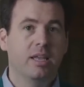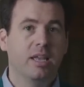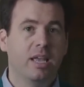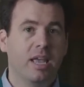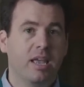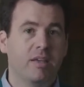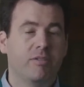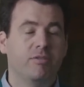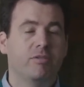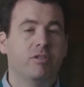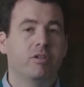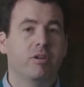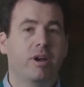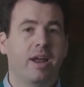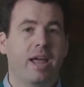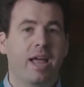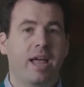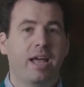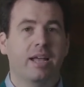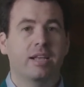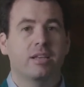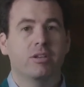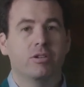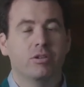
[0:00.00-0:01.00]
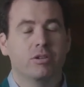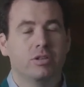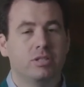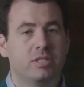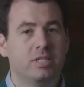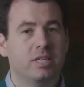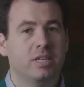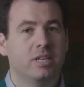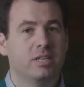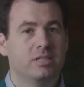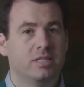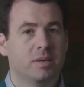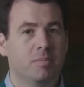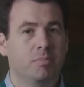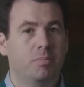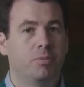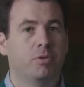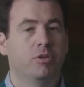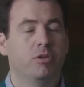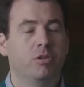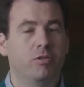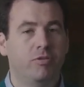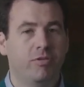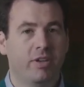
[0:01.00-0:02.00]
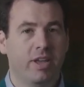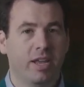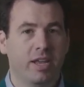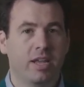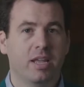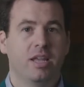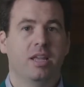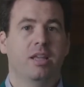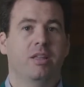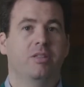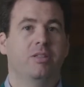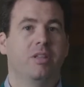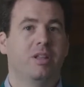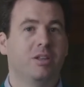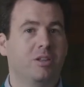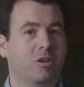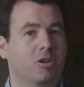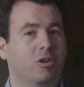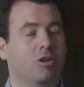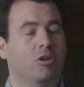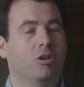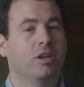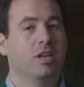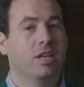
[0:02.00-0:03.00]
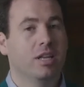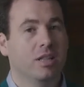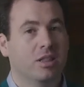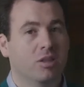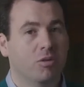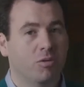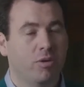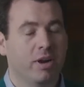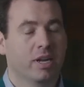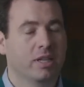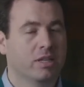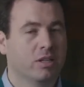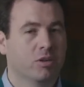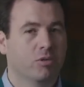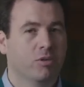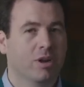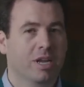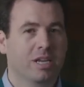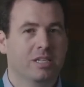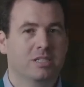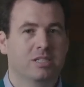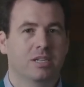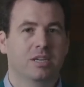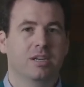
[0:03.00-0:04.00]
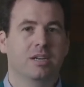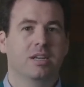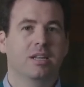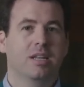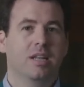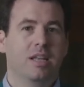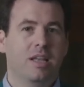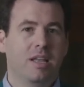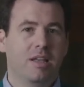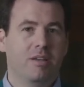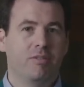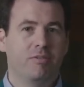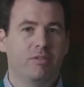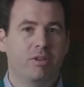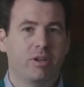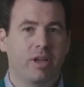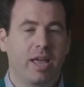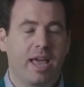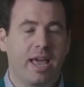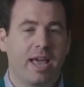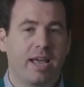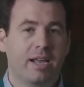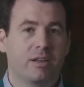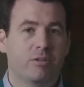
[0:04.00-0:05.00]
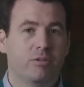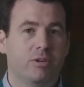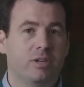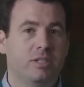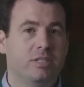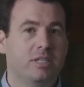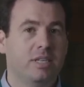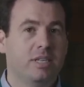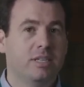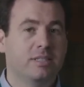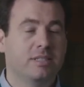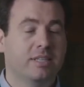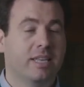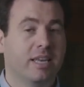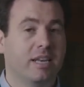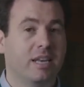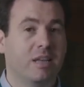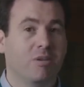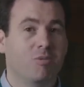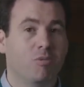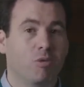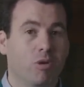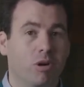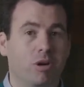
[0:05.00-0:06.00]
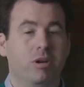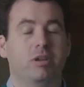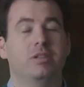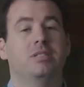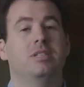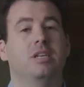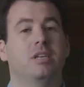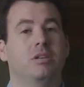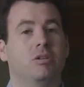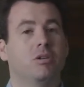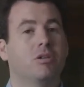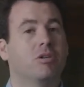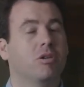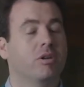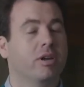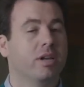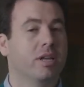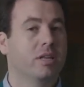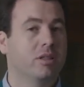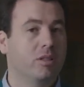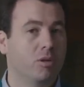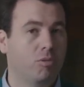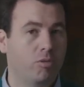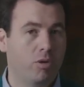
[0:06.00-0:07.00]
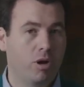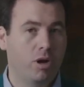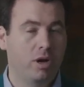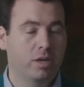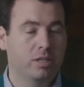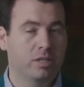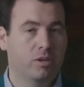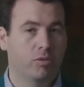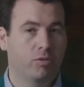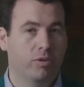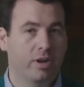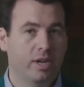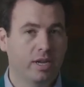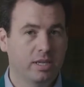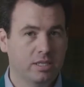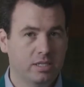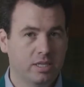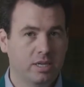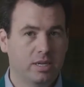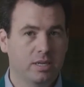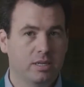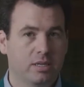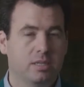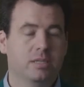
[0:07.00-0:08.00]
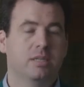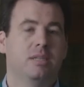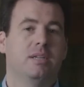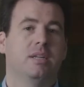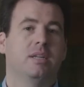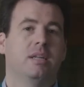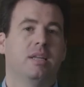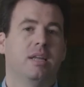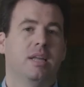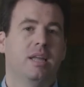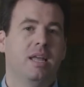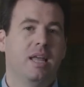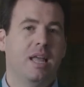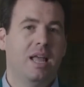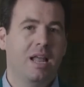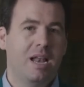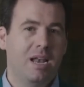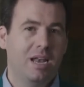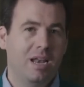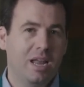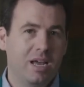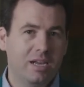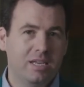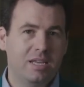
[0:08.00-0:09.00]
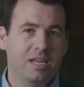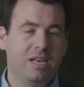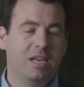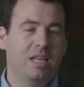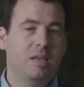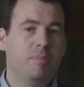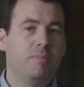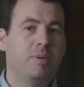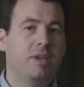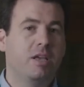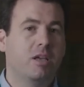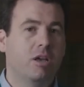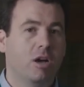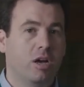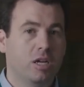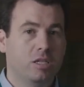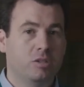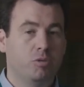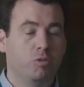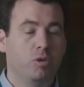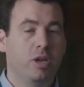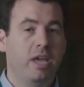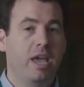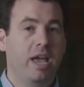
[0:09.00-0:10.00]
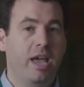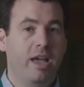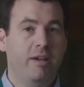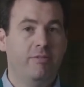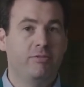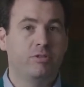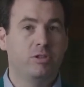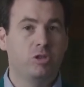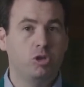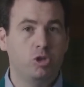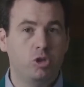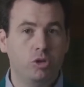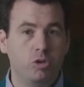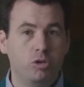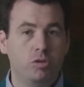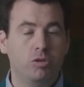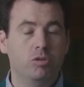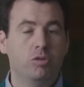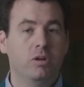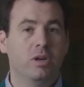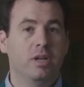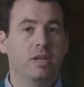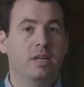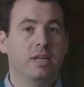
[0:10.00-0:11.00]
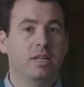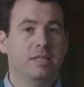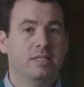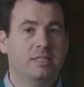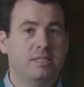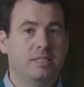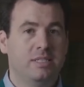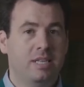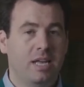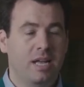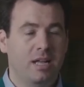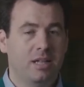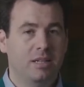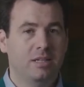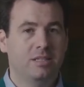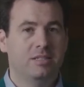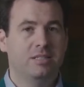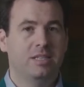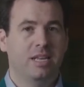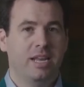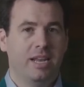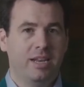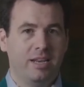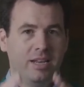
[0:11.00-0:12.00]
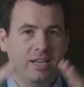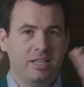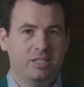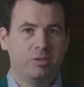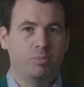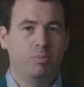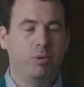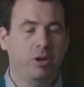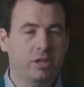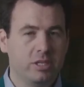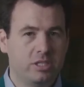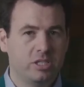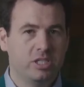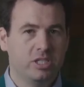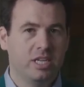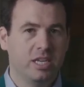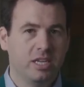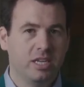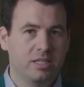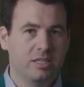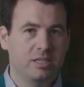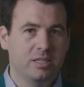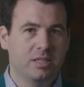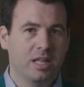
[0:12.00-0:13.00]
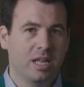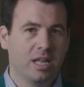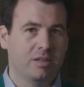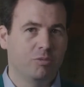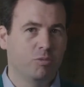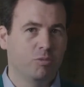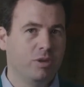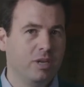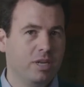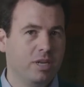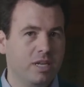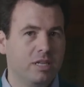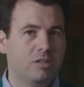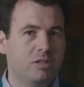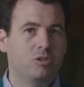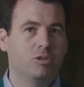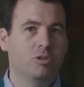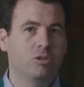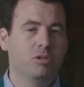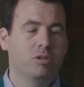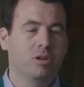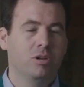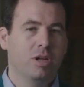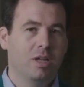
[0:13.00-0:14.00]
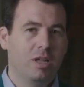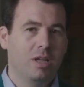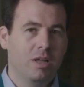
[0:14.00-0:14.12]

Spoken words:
If your accuracy is improving, then you're going in the right direction. If your accuracy is getting worse, you're going in the wrong direction. Luckily, because we have two cells in a spreadsheet that we need to